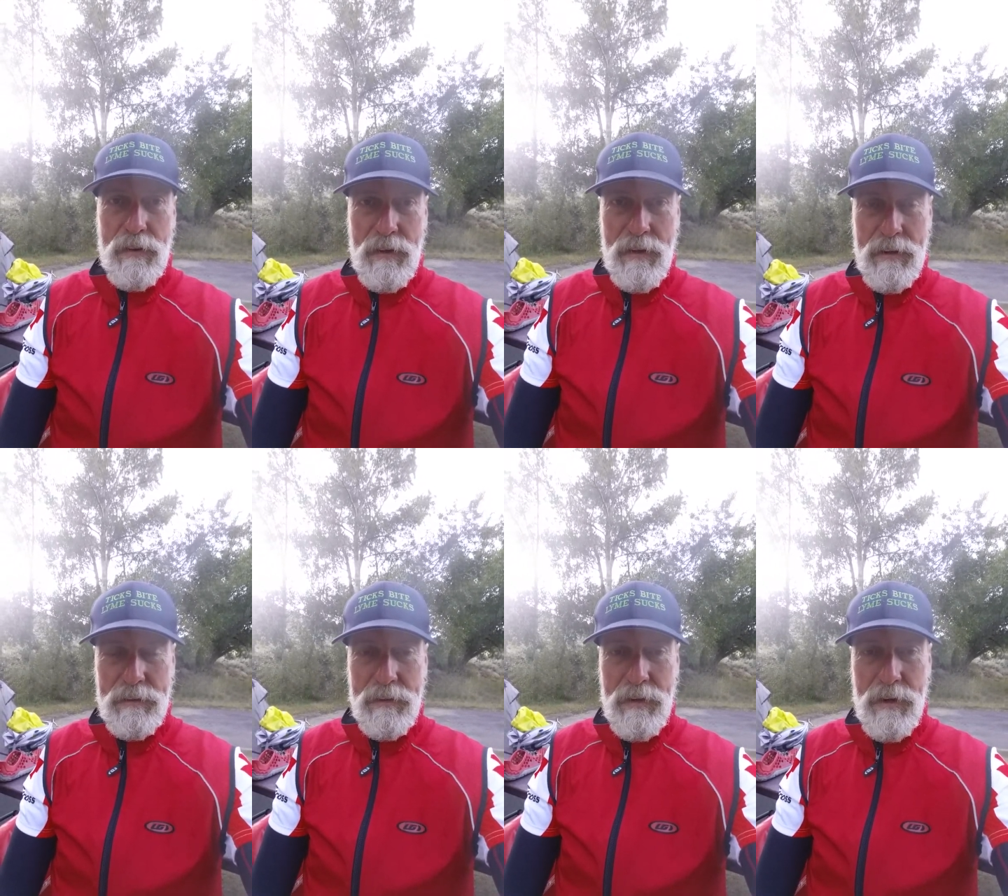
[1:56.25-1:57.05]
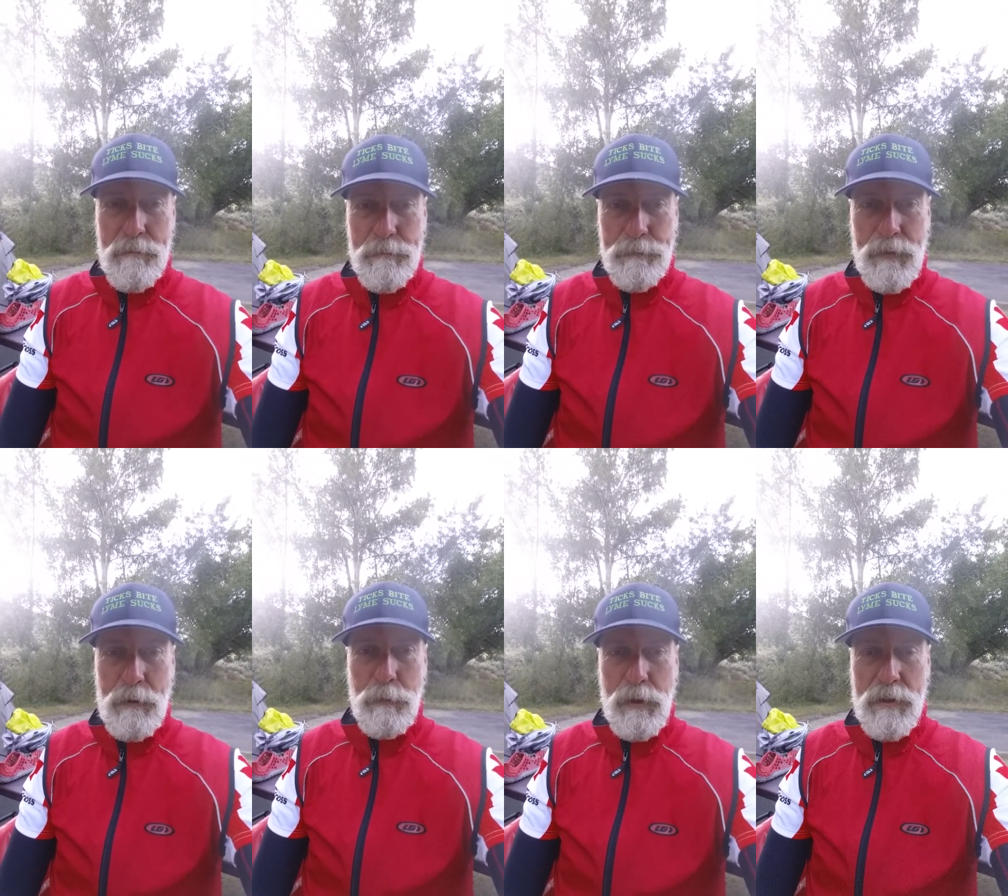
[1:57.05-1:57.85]
And I
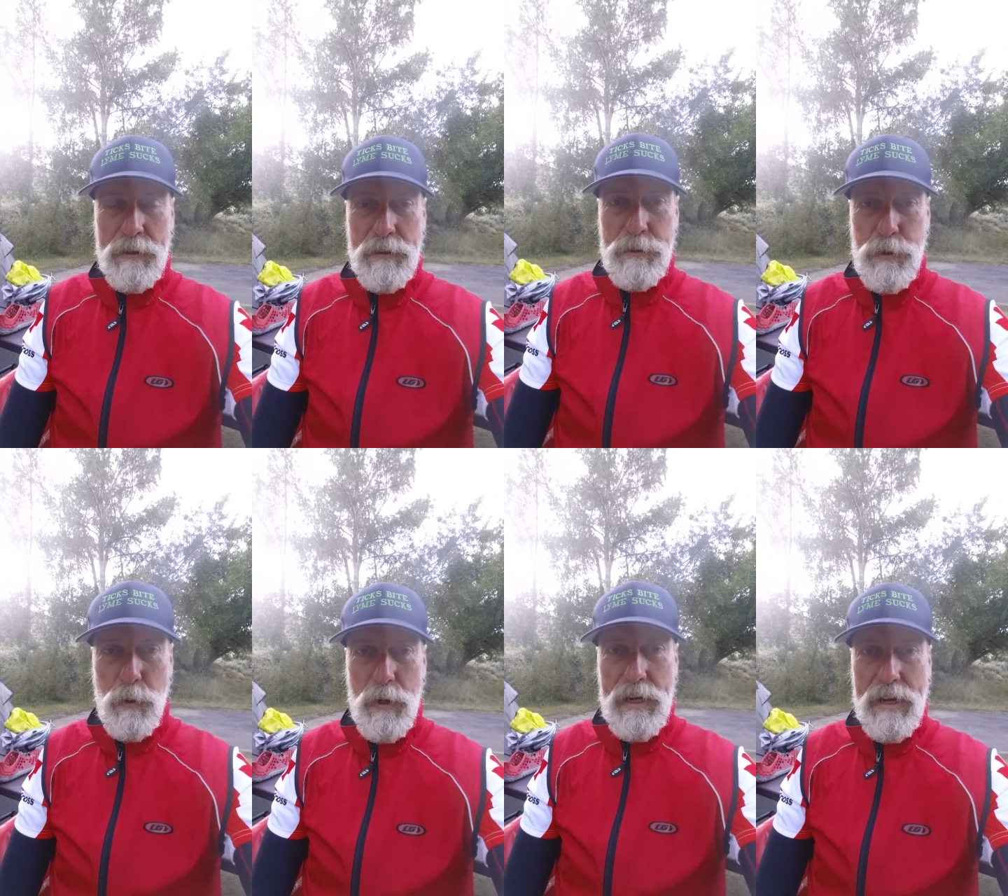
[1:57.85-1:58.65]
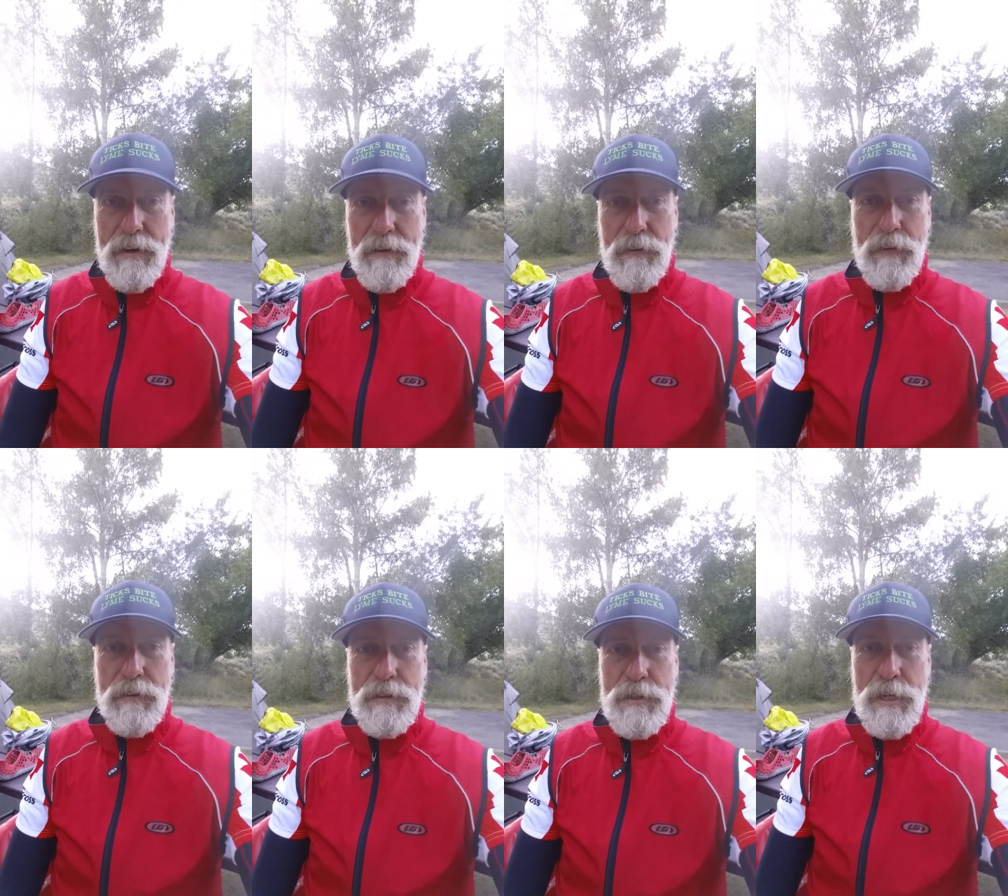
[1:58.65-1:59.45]
really couldn't enjoy
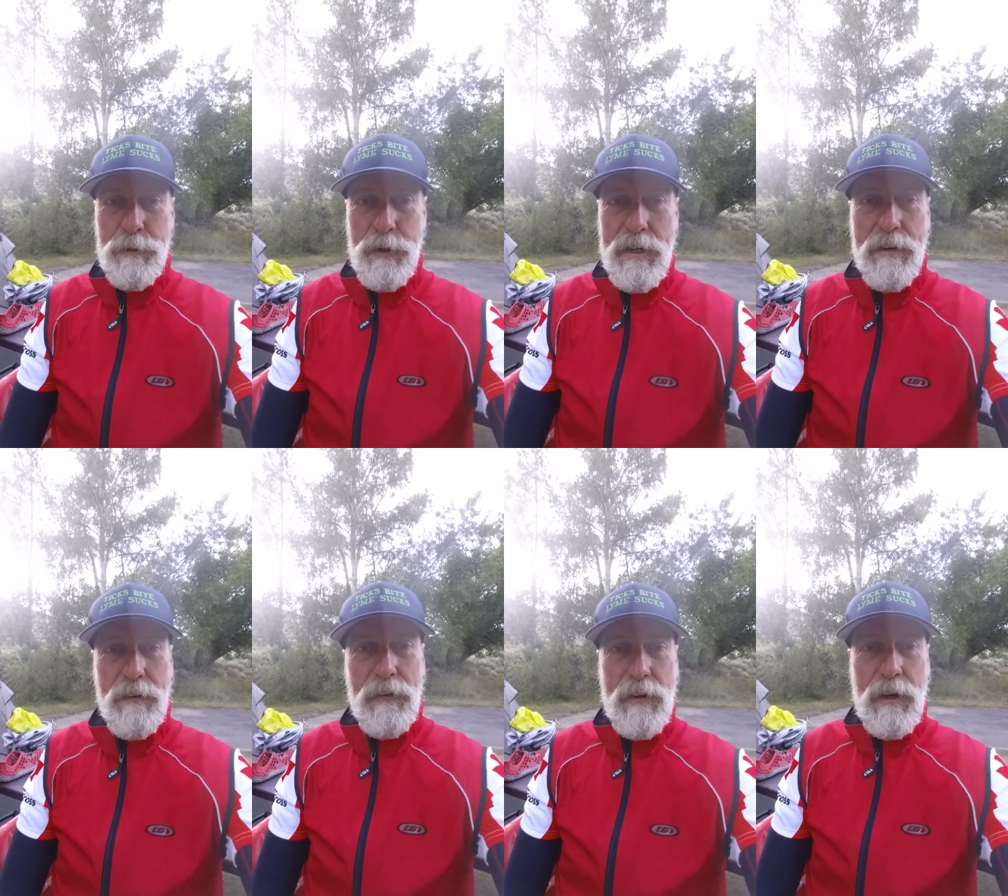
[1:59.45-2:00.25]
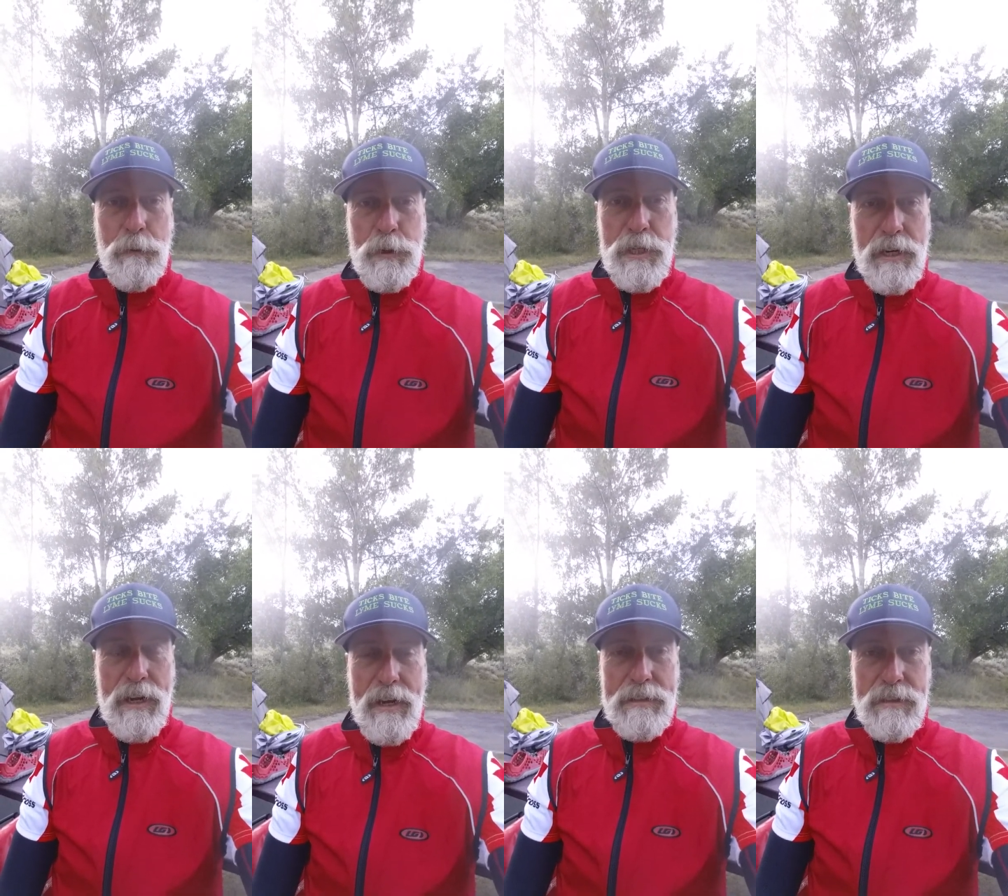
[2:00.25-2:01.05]
the scenery. I wish I'd
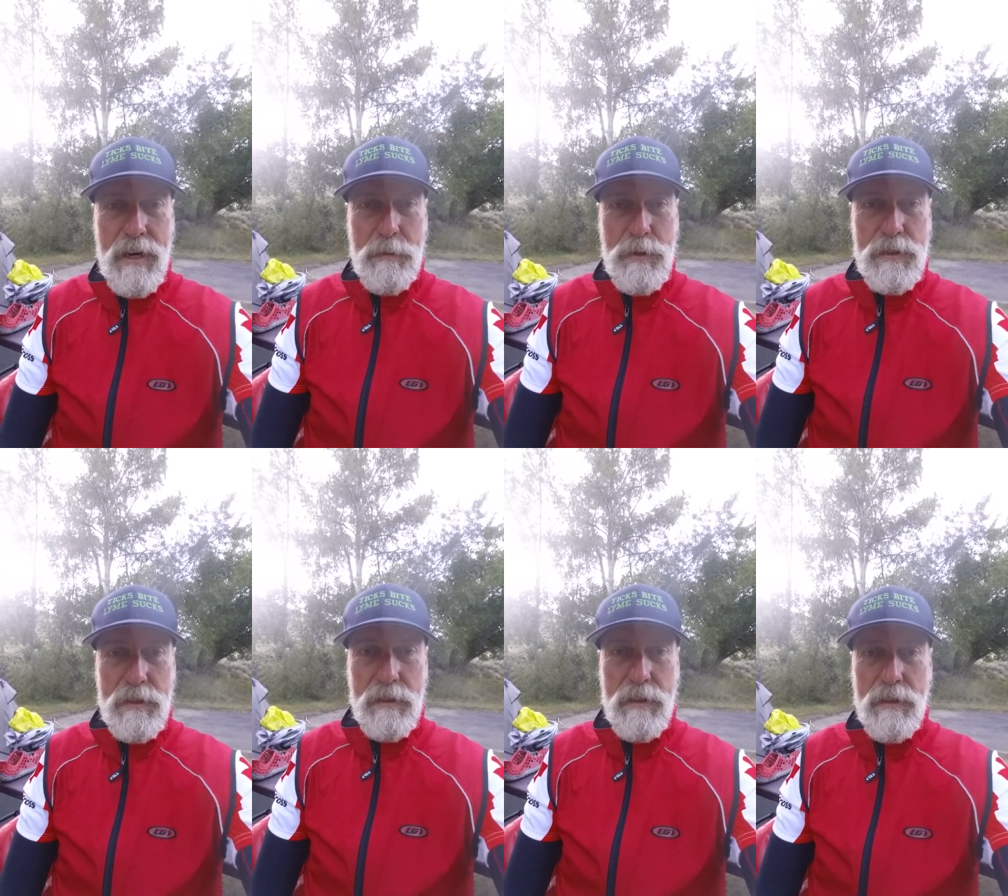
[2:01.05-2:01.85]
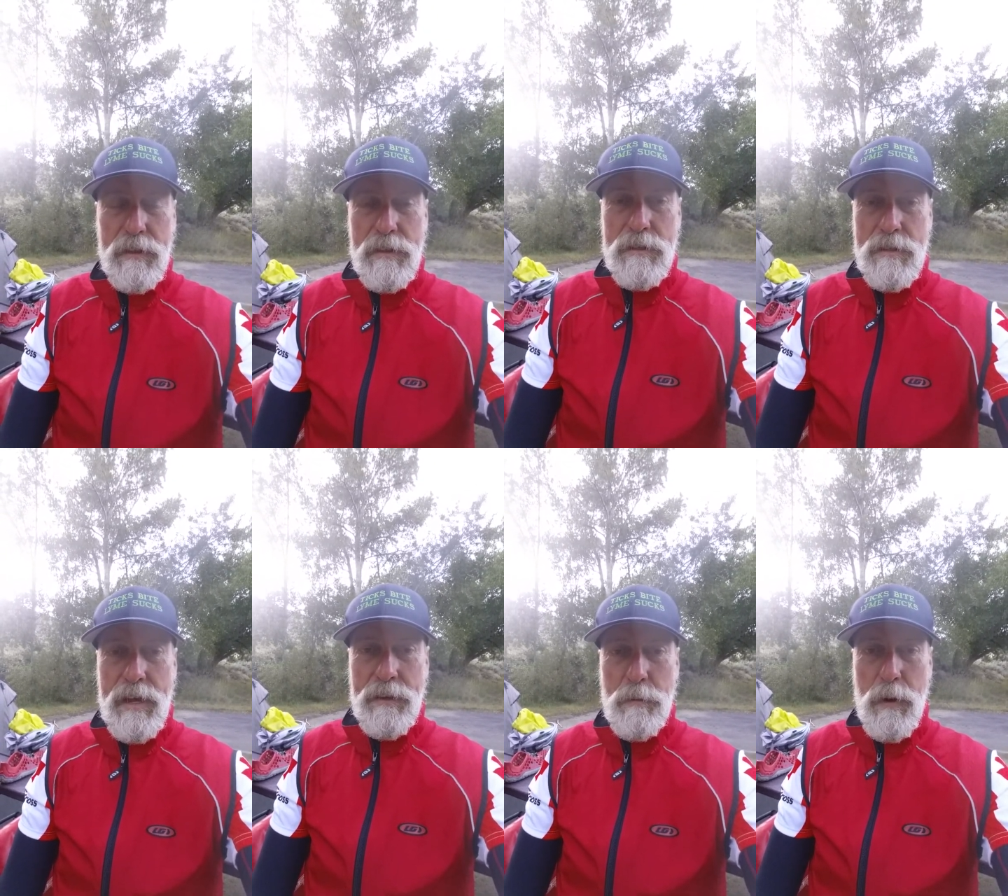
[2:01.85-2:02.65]
have had time just to
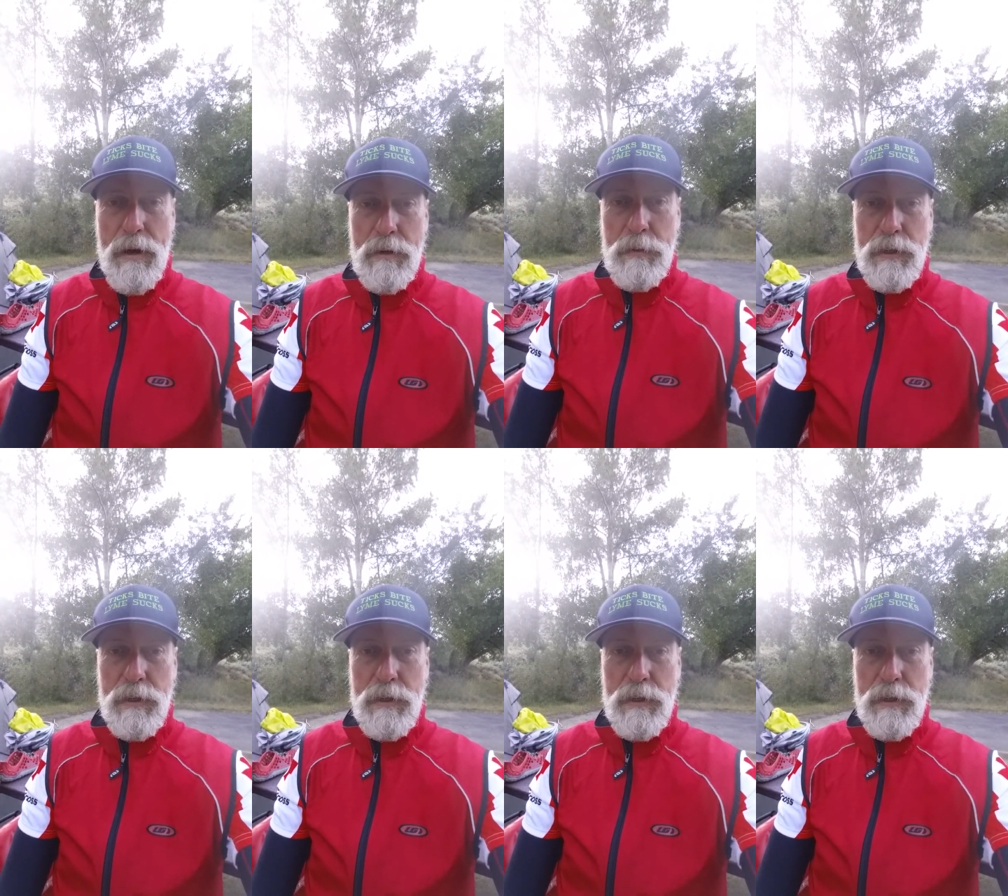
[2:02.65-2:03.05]
stay in the bottom